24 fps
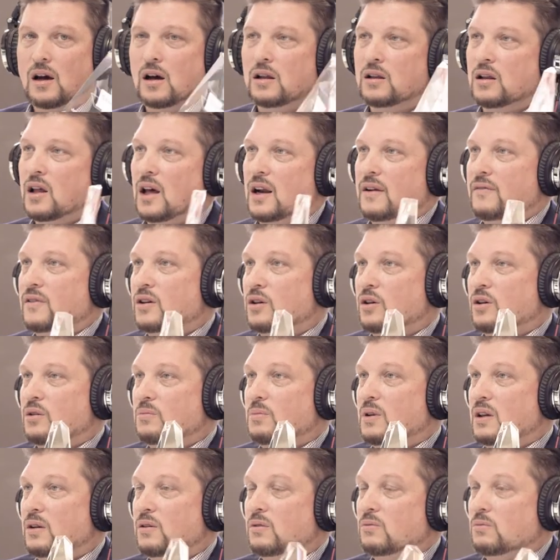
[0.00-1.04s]
a lot of it could
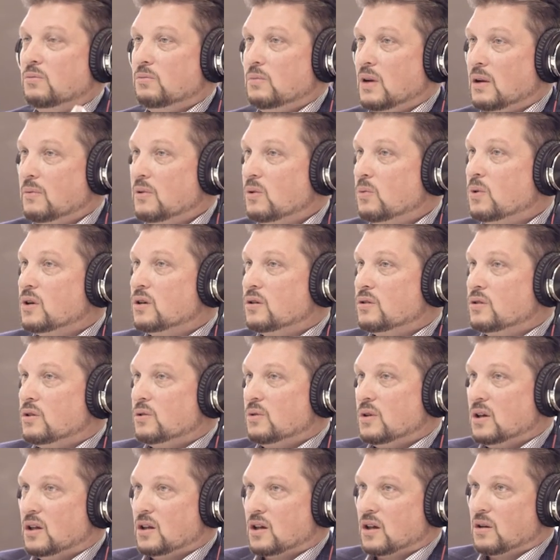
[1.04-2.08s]
be maybe what you're
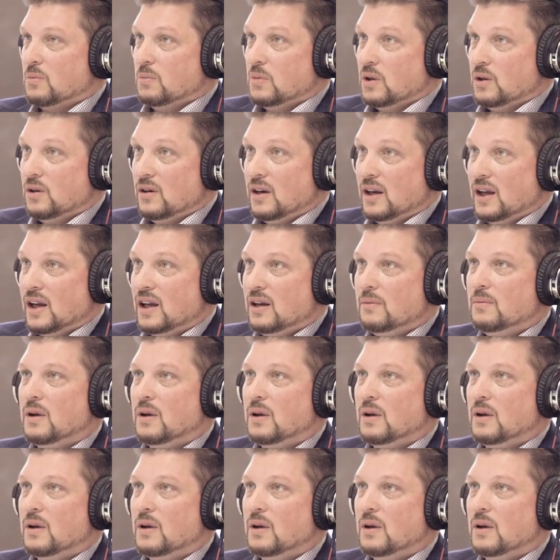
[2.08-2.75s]
doing in the community,